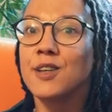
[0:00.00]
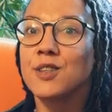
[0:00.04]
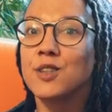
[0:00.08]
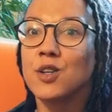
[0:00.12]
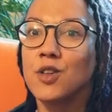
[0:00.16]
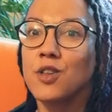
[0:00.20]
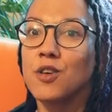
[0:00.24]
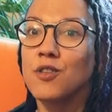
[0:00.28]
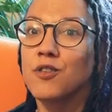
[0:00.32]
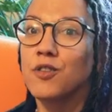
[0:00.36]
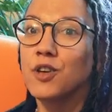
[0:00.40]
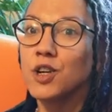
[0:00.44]

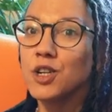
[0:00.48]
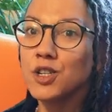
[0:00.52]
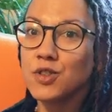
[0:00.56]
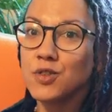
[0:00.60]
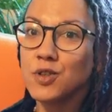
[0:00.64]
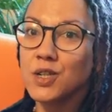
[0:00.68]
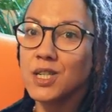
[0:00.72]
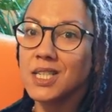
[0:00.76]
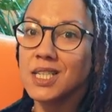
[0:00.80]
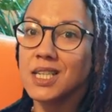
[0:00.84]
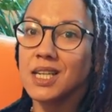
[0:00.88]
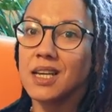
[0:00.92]
So the first
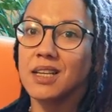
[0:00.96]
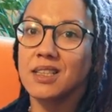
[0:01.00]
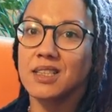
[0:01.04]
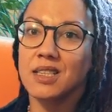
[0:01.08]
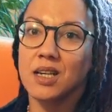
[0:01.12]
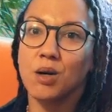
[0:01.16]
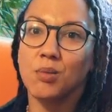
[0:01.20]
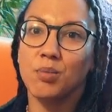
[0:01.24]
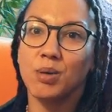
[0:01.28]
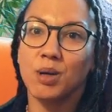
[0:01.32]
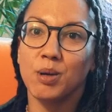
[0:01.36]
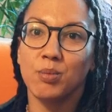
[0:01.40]
reason I
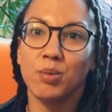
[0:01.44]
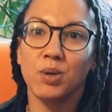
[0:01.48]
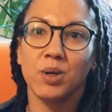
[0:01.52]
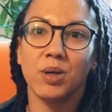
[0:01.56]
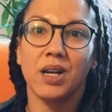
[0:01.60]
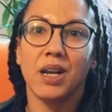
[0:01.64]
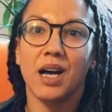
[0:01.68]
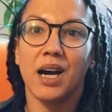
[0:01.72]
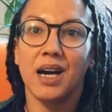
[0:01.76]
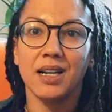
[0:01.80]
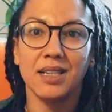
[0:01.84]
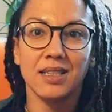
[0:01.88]
tell people
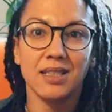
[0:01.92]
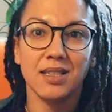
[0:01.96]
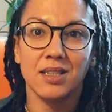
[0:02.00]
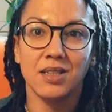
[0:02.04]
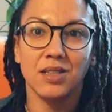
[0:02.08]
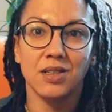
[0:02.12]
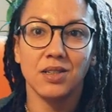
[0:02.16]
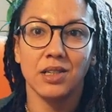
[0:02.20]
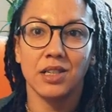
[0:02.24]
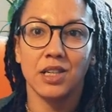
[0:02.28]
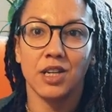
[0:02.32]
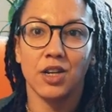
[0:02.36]
not to,